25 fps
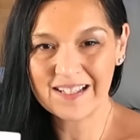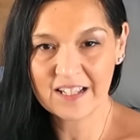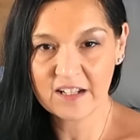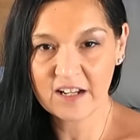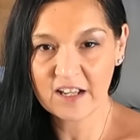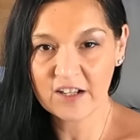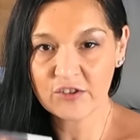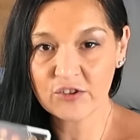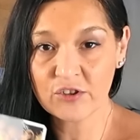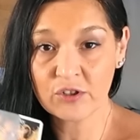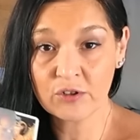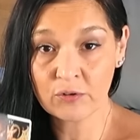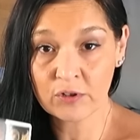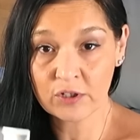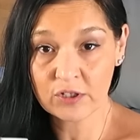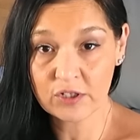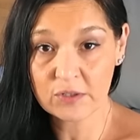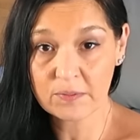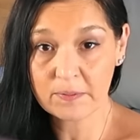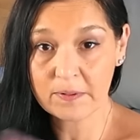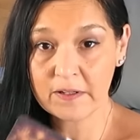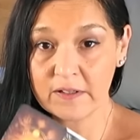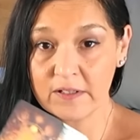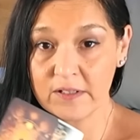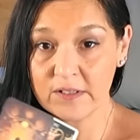connection, or
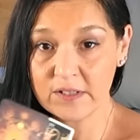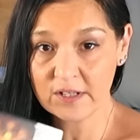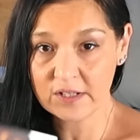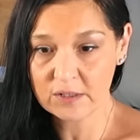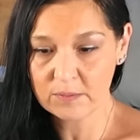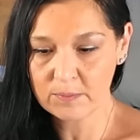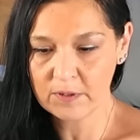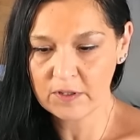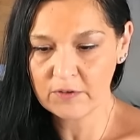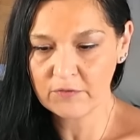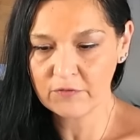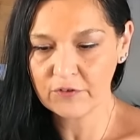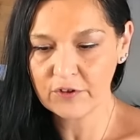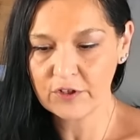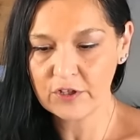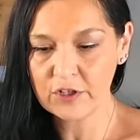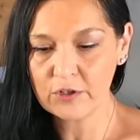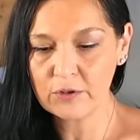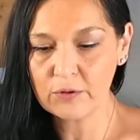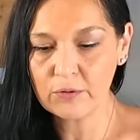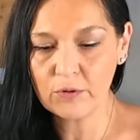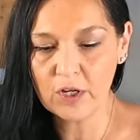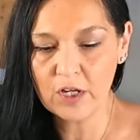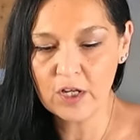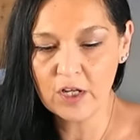experience has been for
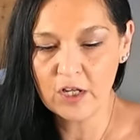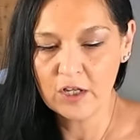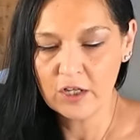you,